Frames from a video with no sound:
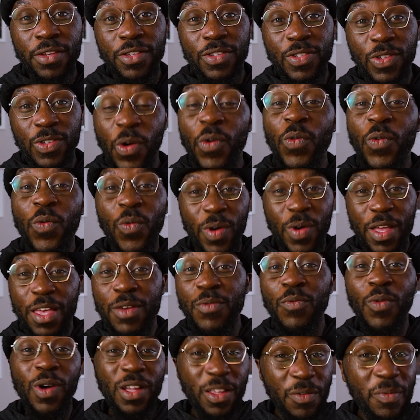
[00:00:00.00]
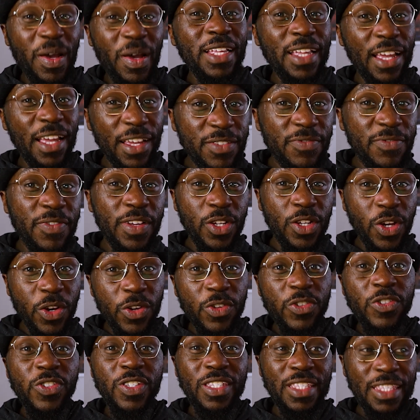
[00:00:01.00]
So in one of my next
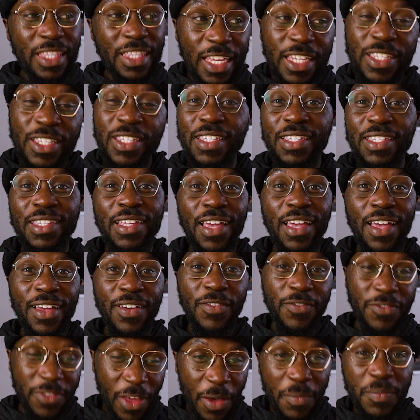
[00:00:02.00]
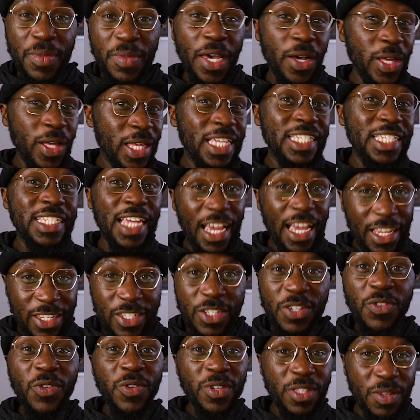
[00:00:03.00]
videos, this thumbnail is
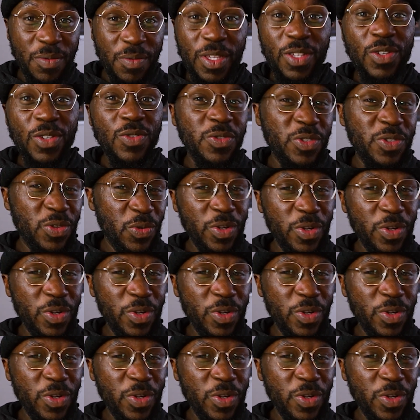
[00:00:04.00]
actually going to be used.